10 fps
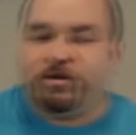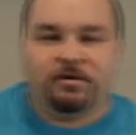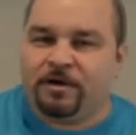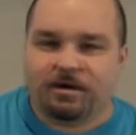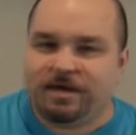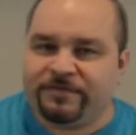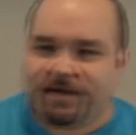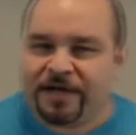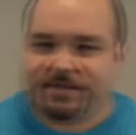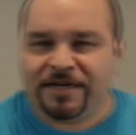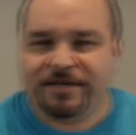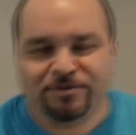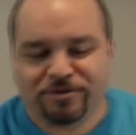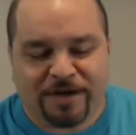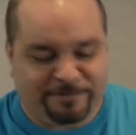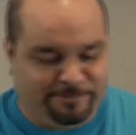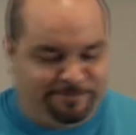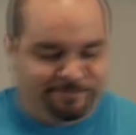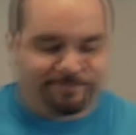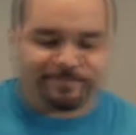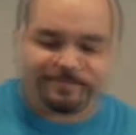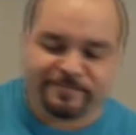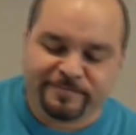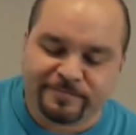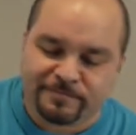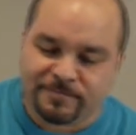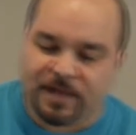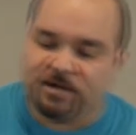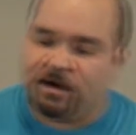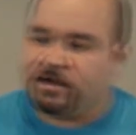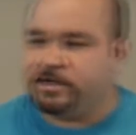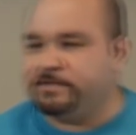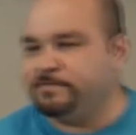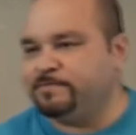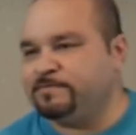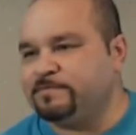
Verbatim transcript: we no longer live at 910 Edgewood Drive. Y'all good?